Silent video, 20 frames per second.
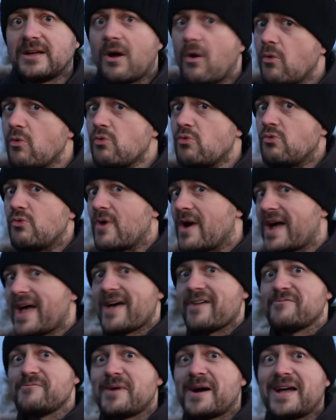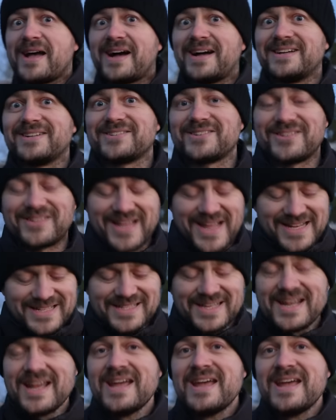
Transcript: Ooh, I have my eyes on that.